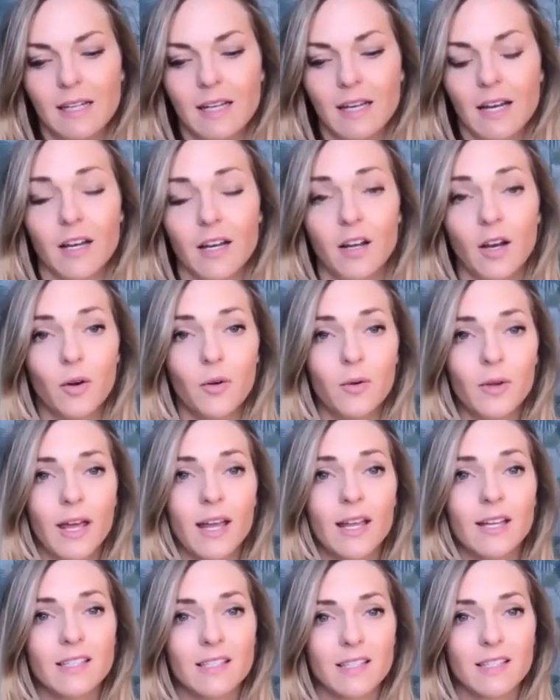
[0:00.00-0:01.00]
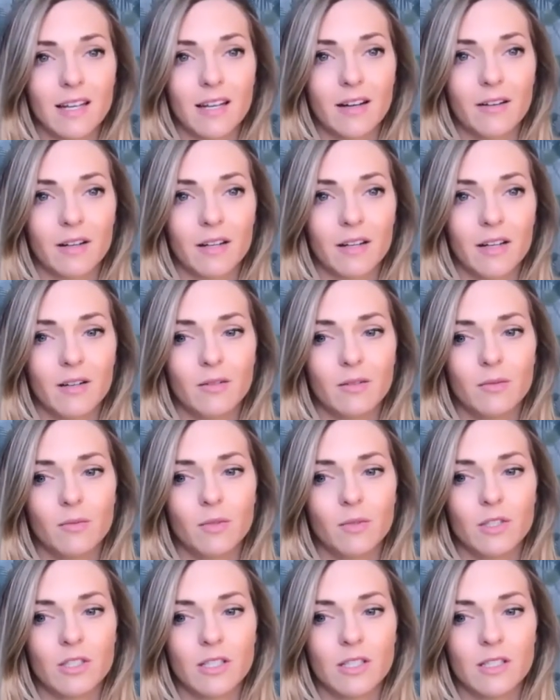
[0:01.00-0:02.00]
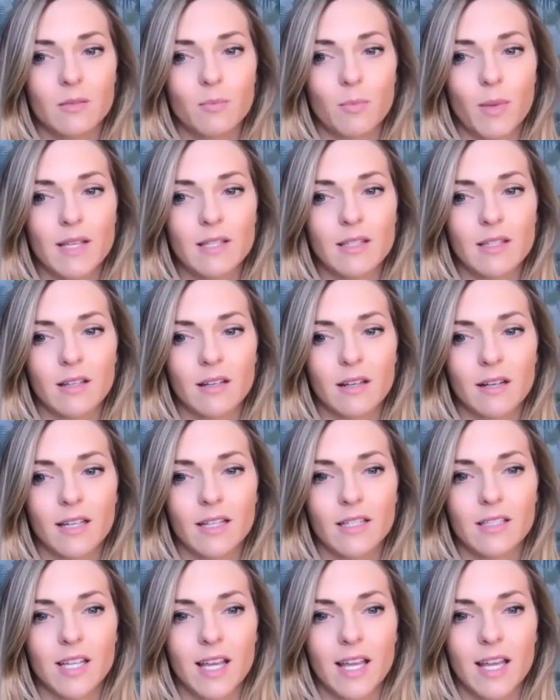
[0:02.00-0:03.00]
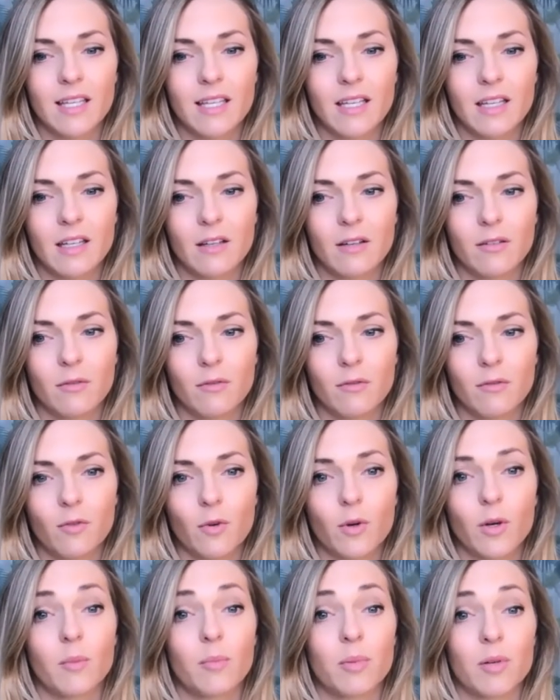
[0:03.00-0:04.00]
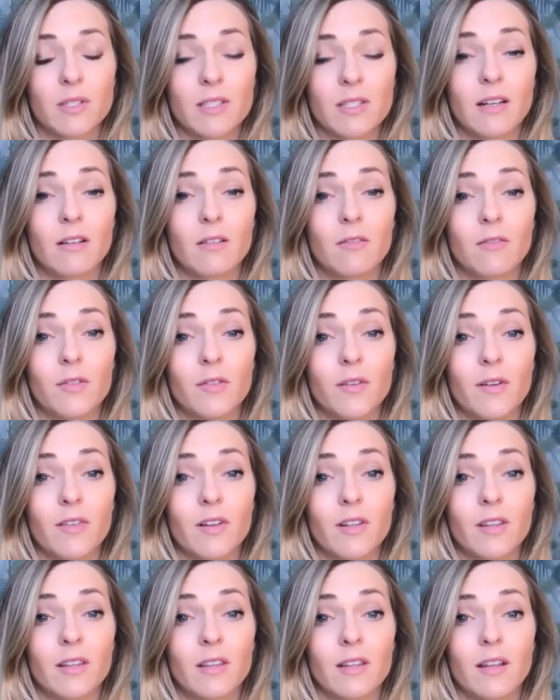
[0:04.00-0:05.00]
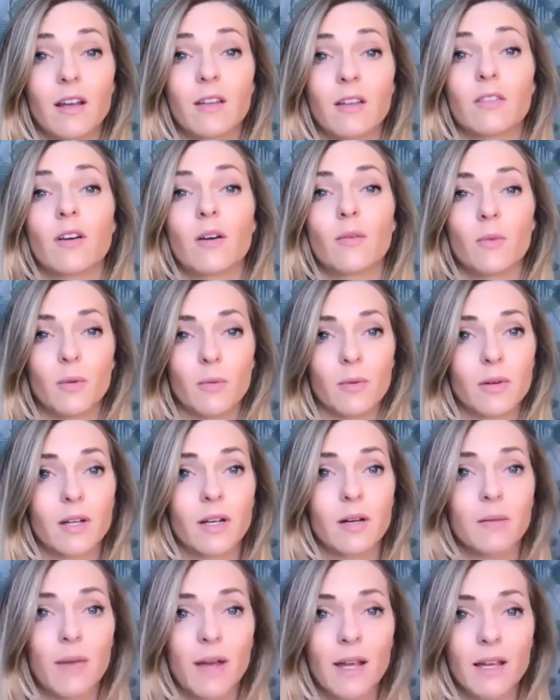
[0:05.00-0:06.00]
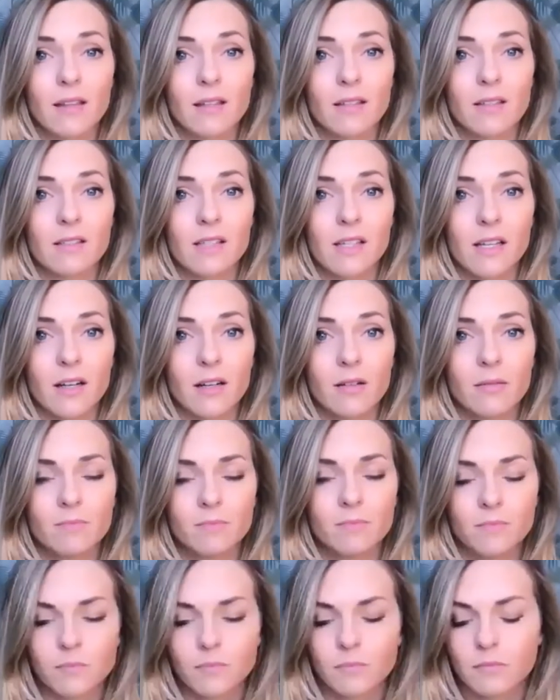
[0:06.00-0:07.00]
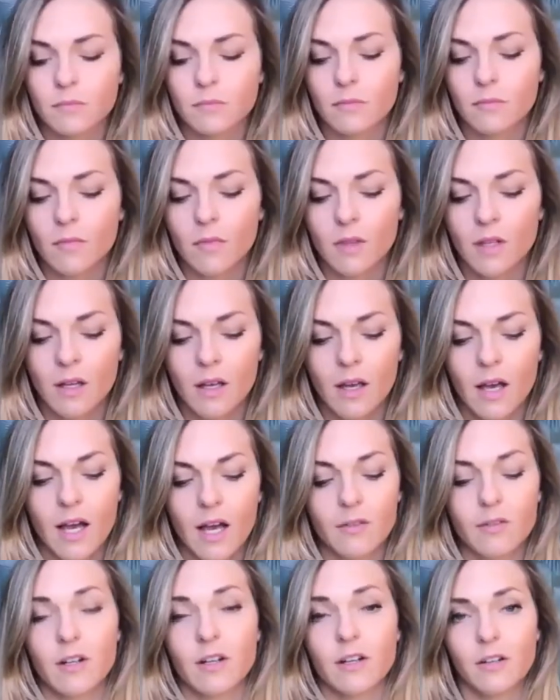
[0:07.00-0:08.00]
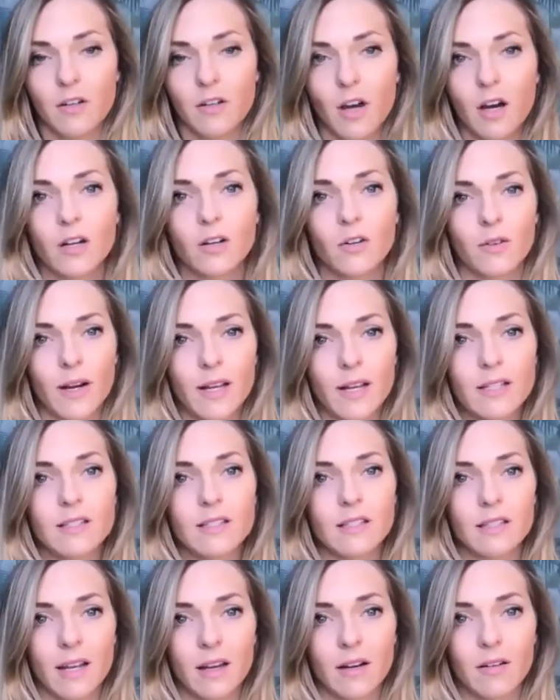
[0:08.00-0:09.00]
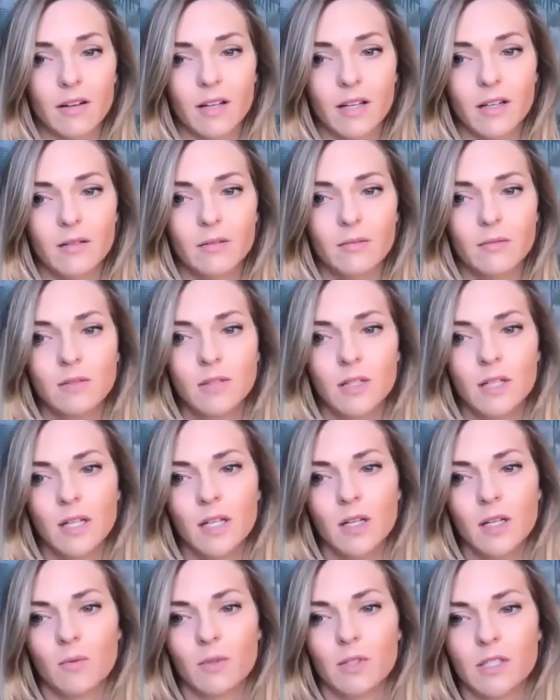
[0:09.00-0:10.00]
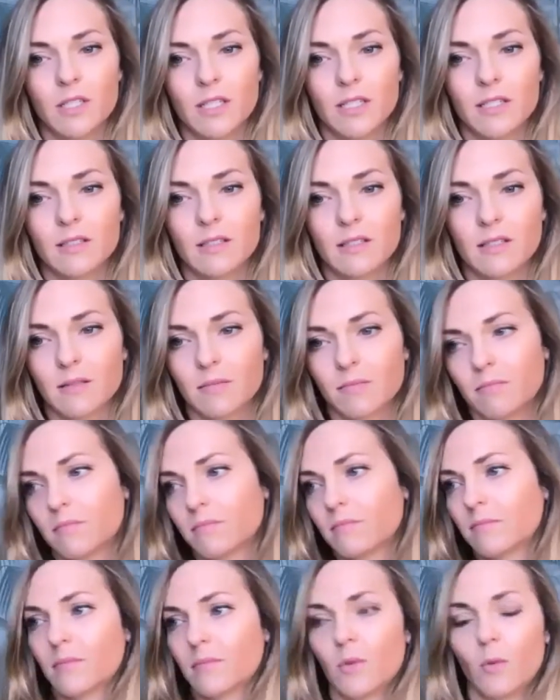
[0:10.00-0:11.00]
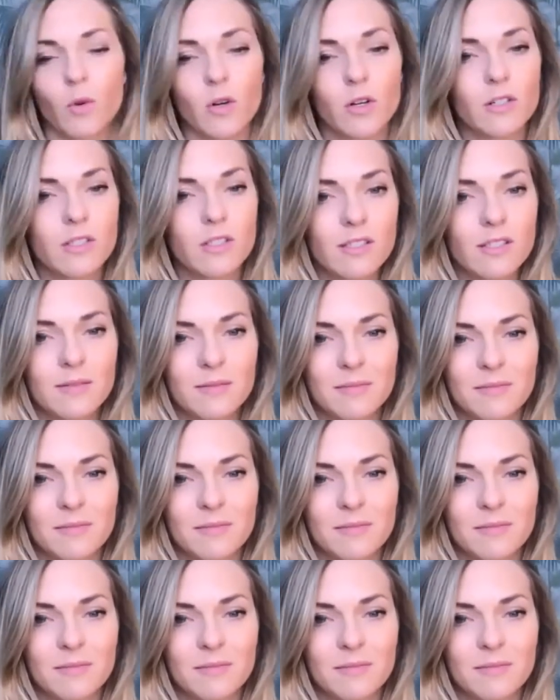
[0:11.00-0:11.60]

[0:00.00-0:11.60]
an okay scenario, which is basically taking 40% off of everything that I thought we were going to make this year. I've got a not great scenario, which is worse